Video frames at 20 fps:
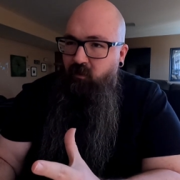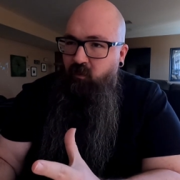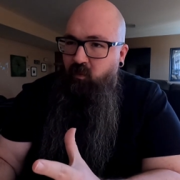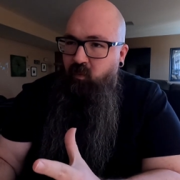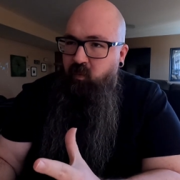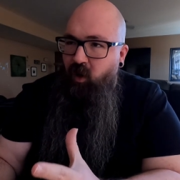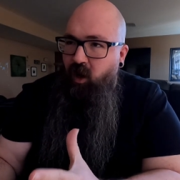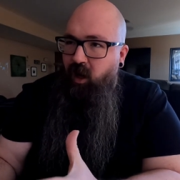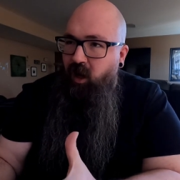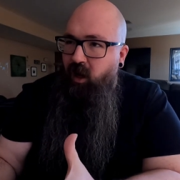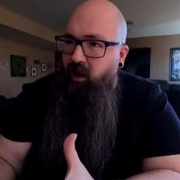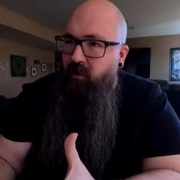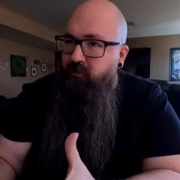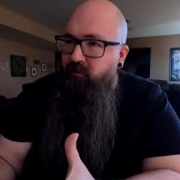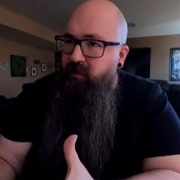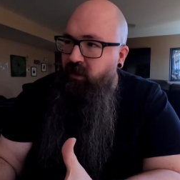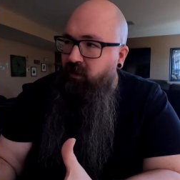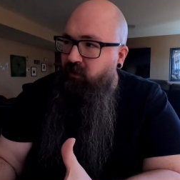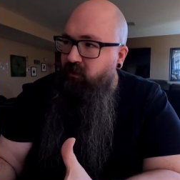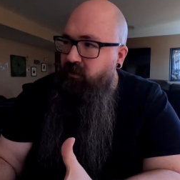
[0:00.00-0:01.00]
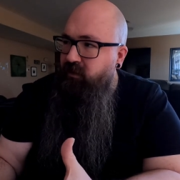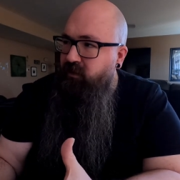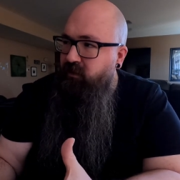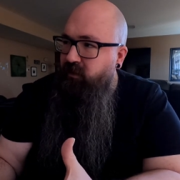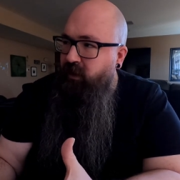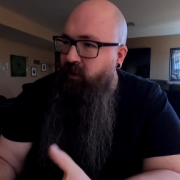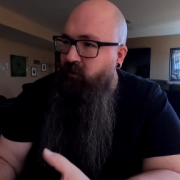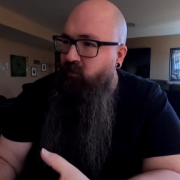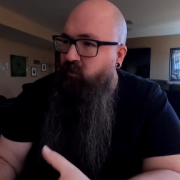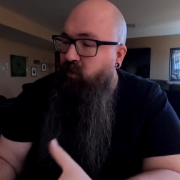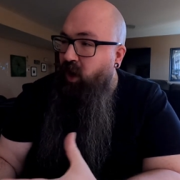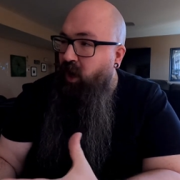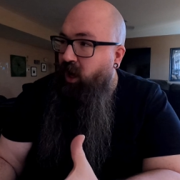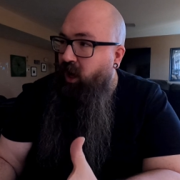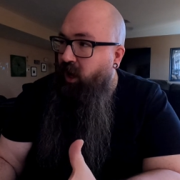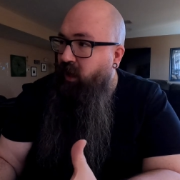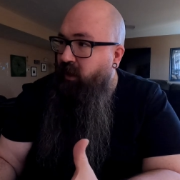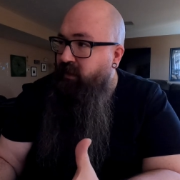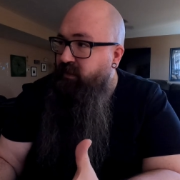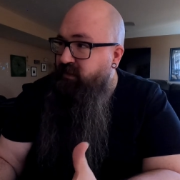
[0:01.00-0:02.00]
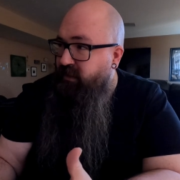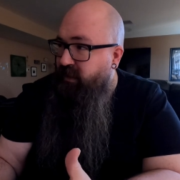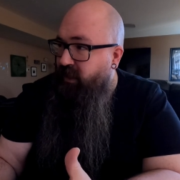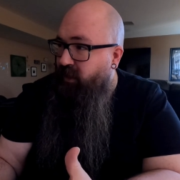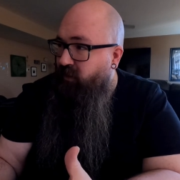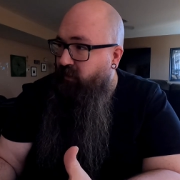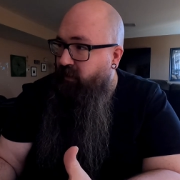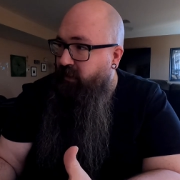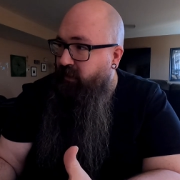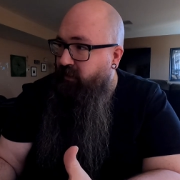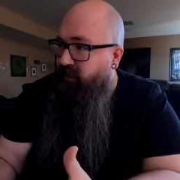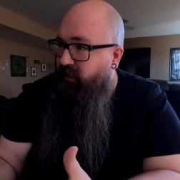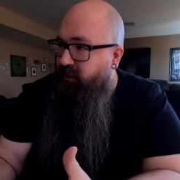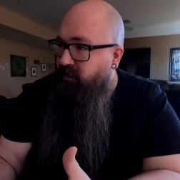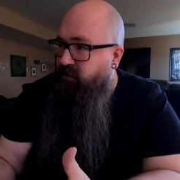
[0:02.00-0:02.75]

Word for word: raw milk and raw dairy